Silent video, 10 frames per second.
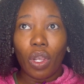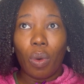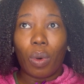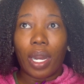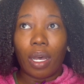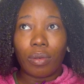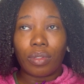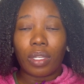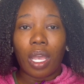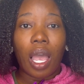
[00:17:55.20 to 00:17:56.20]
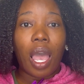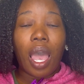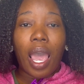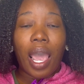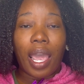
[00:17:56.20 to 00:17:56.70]
what else?
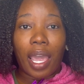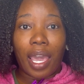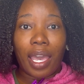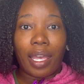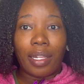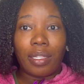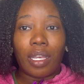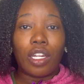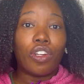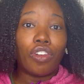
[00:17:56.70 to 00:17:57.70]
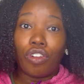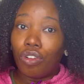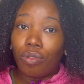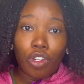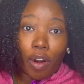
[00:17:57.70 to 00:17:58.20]
And
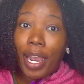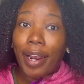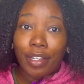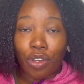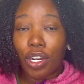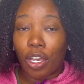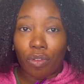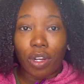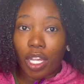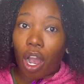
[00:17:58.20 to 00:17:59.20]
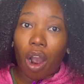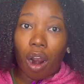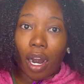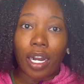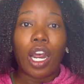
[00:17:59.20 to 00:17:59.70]
your hair is gonna get really
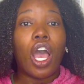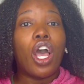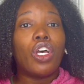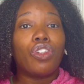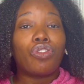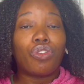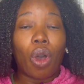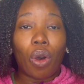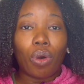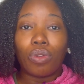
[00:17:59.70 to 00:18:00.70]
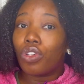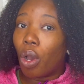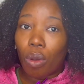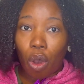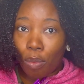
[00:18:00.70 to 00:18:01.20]
hard. So
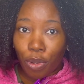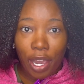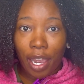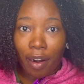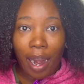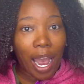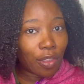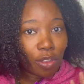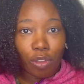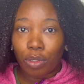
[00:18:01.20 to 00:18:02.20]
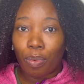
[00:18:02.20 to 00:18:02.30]
don't comb your hair after this